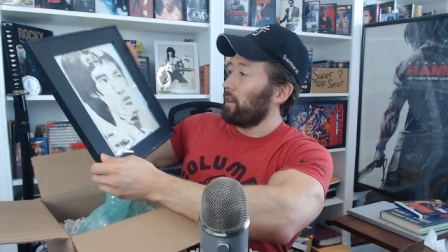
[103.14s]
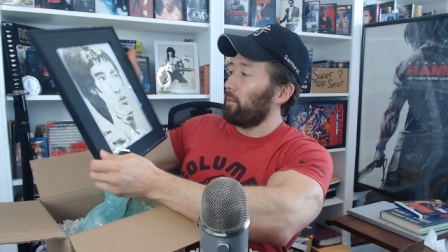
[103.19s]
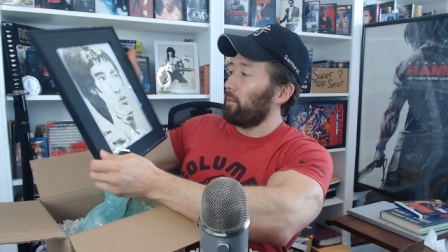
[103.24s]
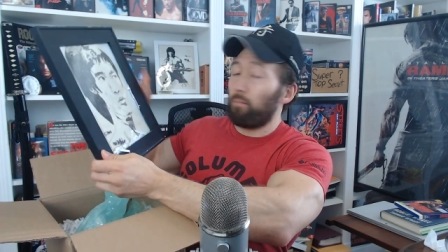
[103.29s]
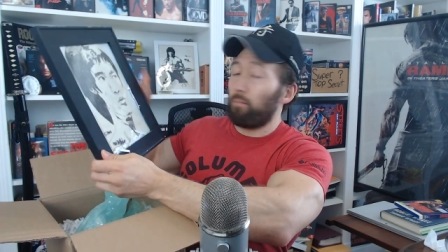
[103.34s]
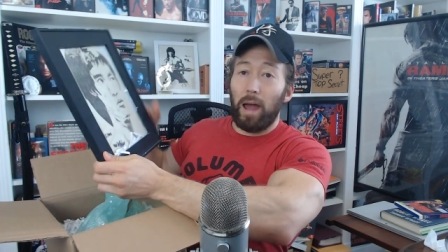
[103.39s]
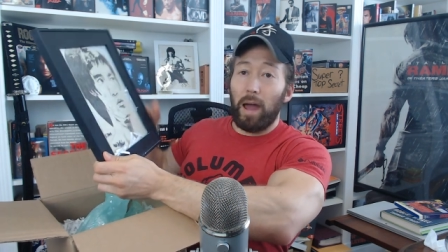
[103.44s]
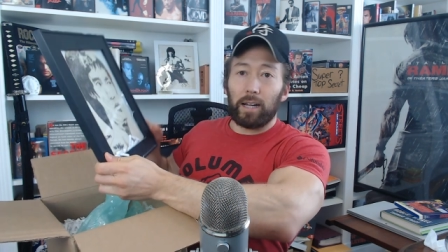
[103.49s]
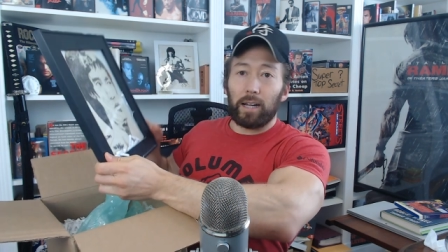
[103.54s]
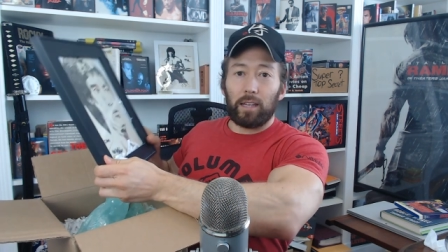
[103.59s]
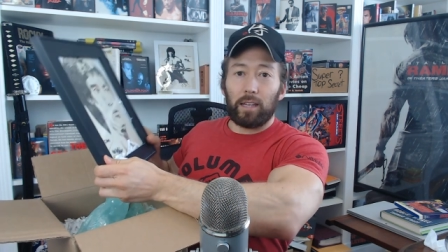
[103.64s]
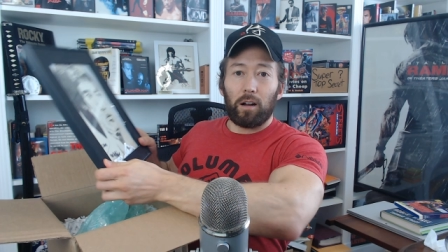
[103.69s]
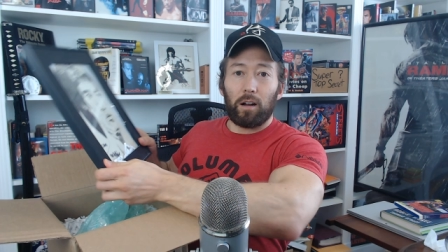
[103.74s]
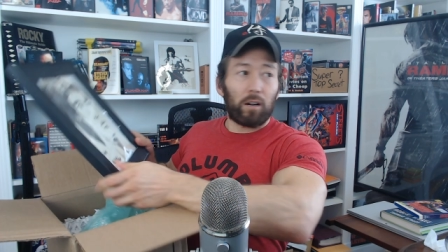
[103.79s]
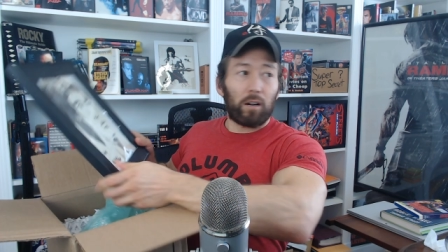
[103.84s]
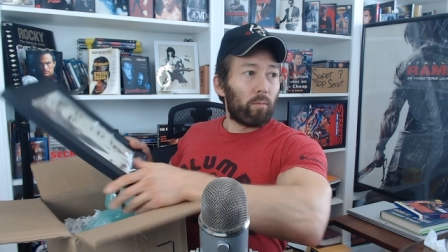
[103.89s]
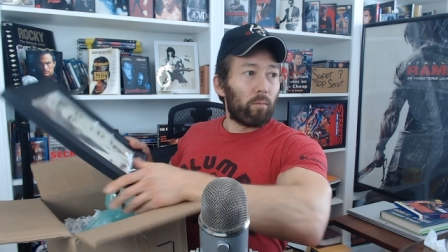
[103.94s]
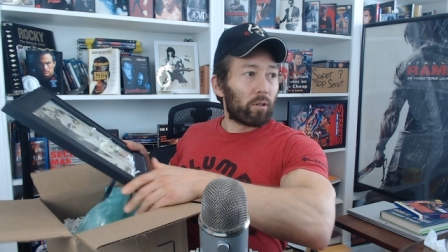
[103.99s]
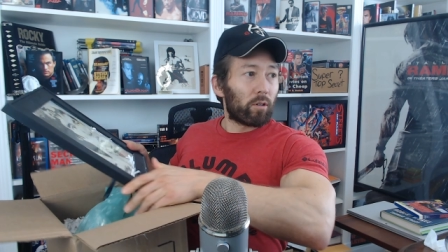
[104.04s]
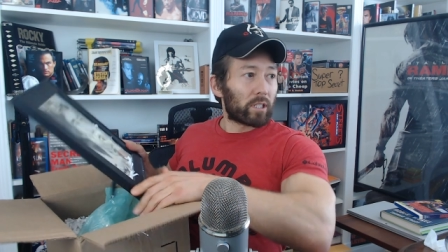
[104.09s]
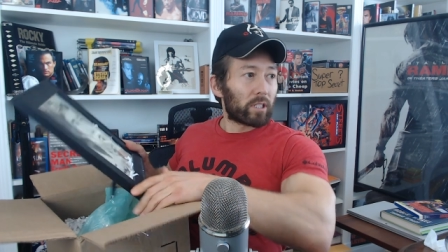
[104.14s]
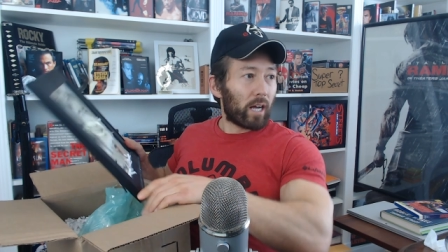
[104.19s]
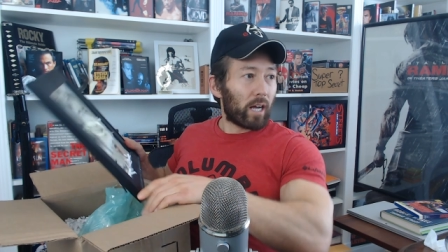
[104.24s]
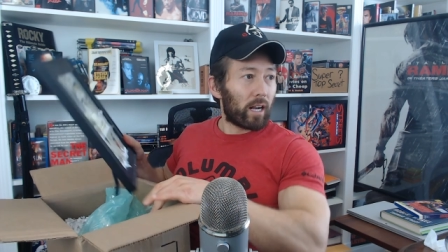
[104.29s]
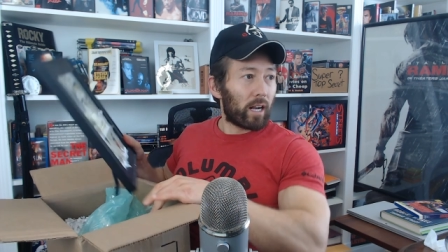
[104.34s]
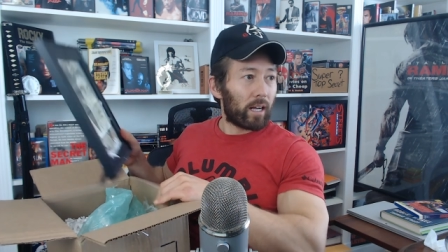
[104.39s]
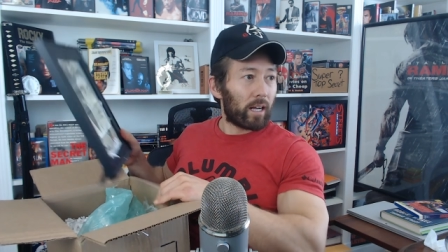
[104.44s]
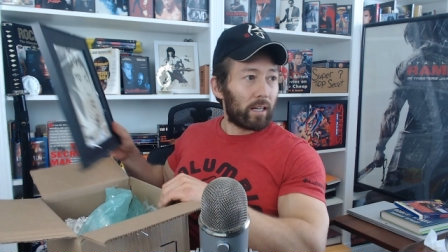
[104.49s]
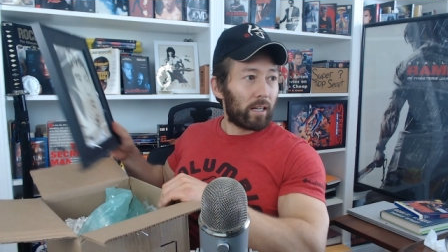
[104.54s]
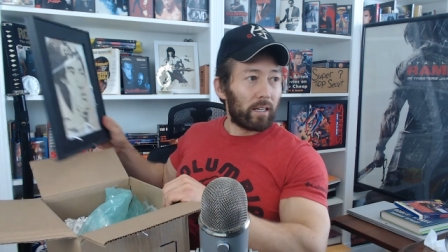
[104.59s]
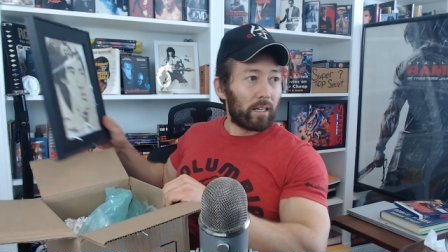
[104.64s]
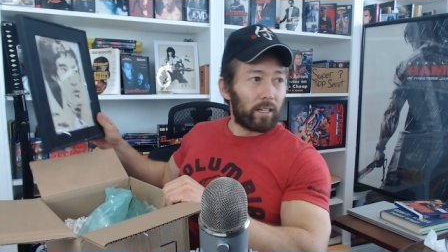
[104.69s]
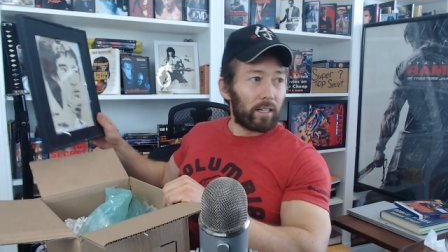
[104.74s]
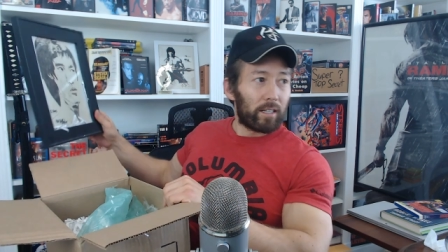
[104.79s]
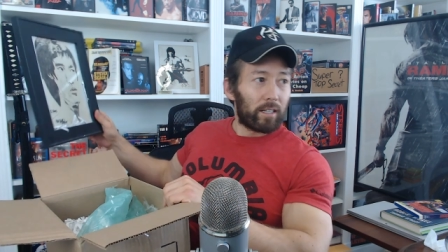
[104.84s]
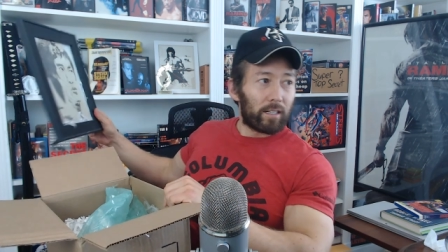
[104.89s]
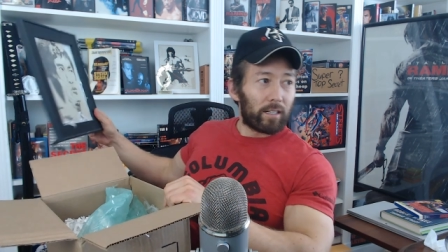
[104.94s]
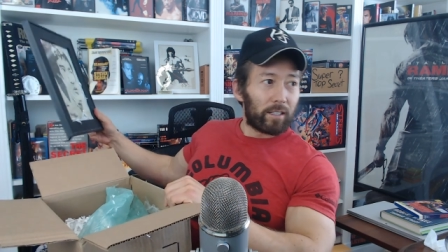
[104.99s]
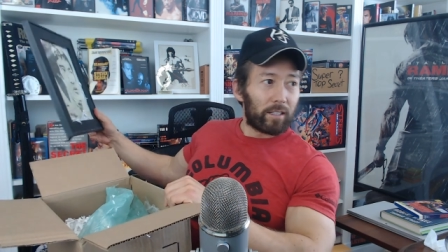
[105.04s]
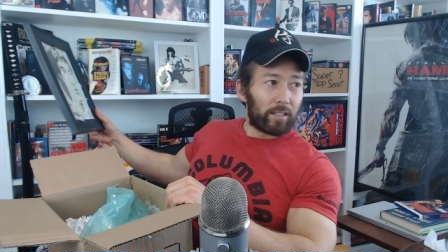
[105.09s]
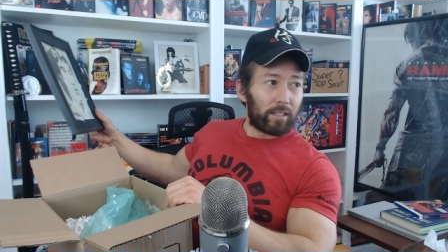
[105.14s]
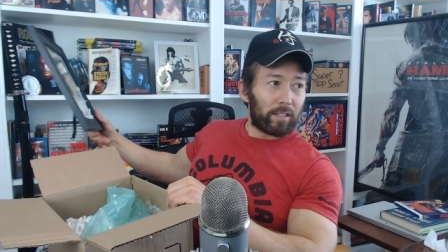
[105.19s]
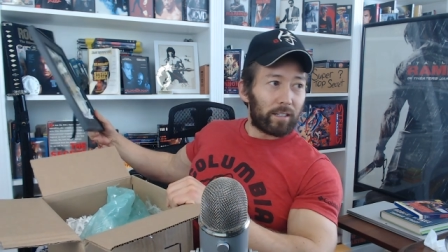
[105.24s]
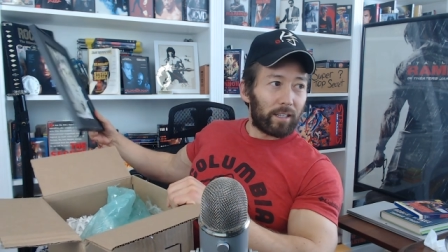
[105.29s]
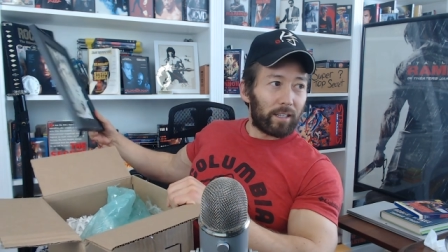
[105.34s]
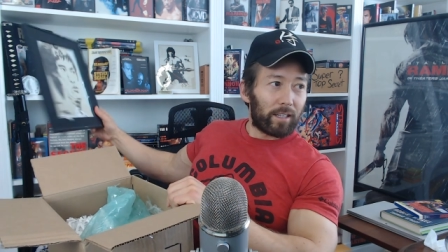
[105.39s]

back there. It almost kind of...